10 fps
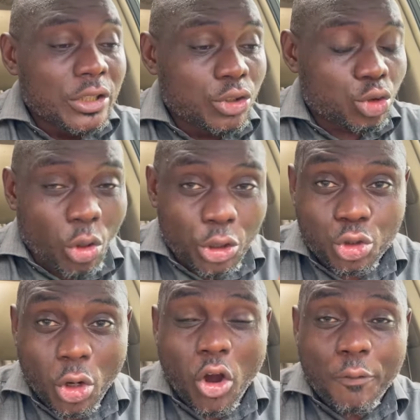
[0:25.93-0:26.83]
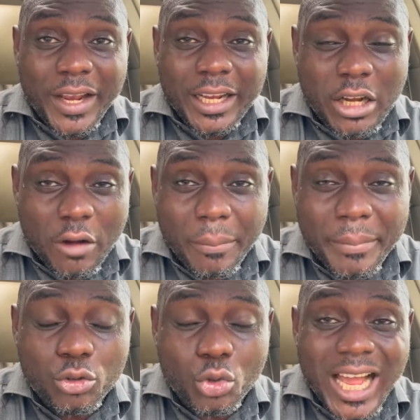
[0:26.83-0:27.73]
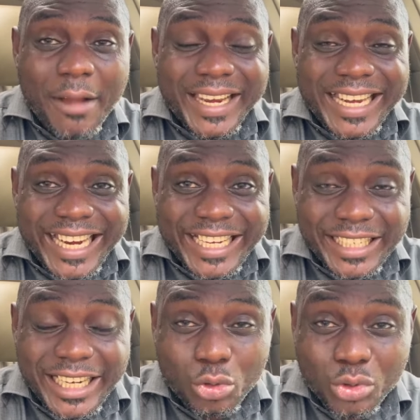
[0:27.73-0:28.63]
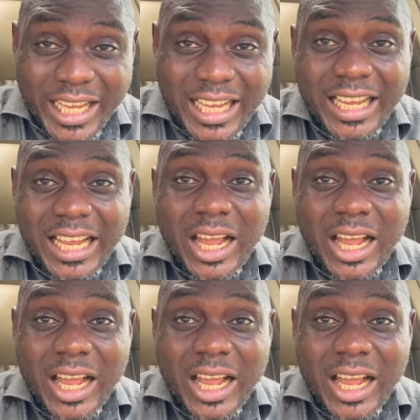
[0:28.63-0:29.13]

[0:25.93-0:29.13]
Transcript: structure of a government we have in Nigeria today